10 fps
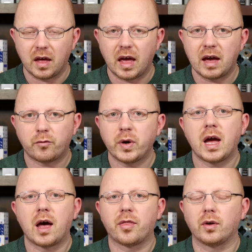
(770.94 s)

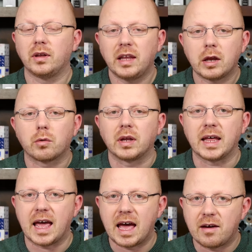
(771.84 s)
every other,
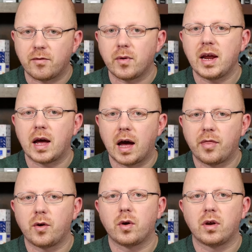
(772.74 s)
literally every
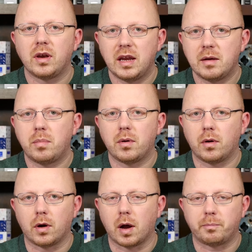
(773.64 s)
other nib
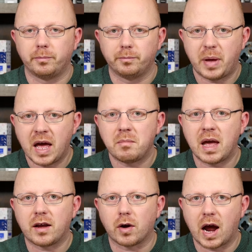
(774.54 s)
or pen
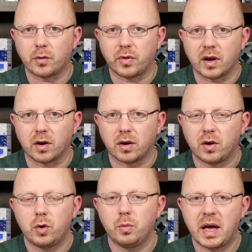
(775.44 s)
maker out there
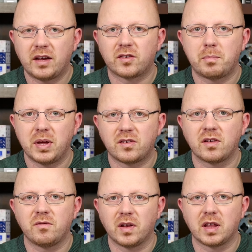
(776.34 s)
who makes a
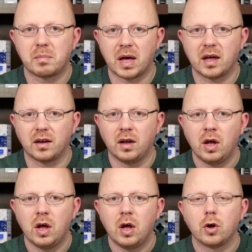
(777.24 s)
piston filling pen
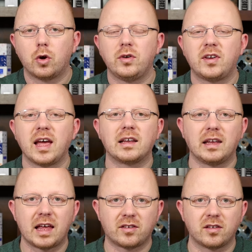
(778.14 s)
could take
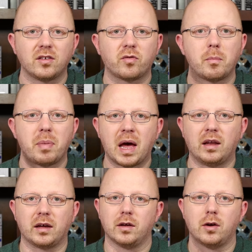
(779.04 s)
lessons from
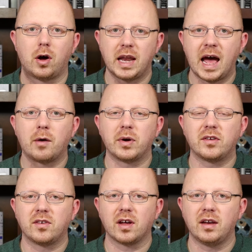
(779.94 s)
Pelikan on how
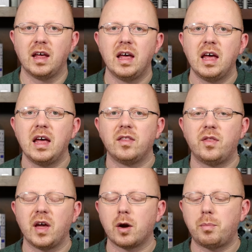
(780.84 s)
it's done.
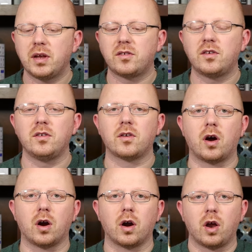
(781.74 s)
Their pistons
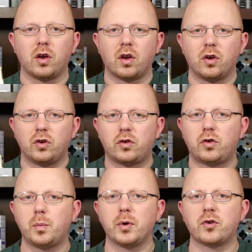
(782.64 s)
are
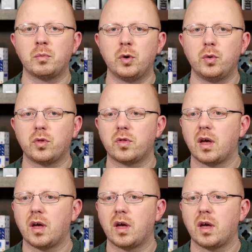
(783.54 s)
super smooth,